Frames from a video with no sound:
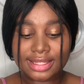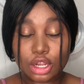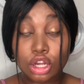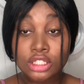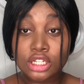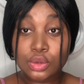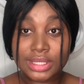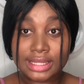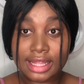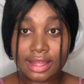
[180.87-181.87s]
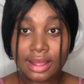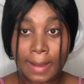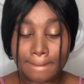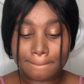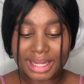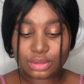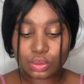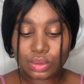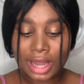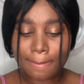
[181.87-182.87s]
a continuous thing, but
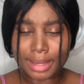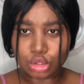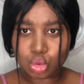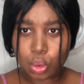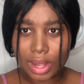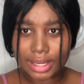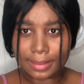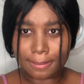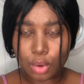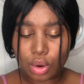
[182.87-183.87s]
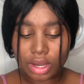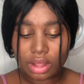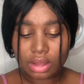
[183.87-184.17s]
number two and mbone,